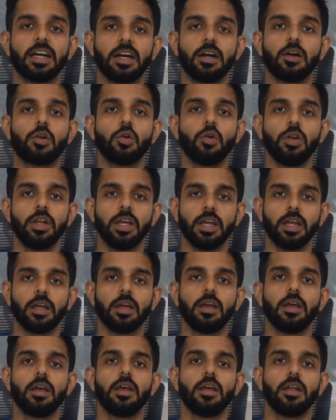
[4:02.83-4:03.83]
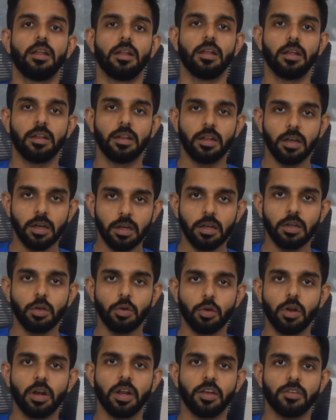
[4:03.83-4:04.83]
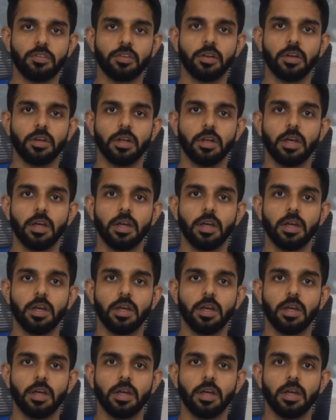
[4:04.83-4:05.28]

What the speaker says: controlling the urination.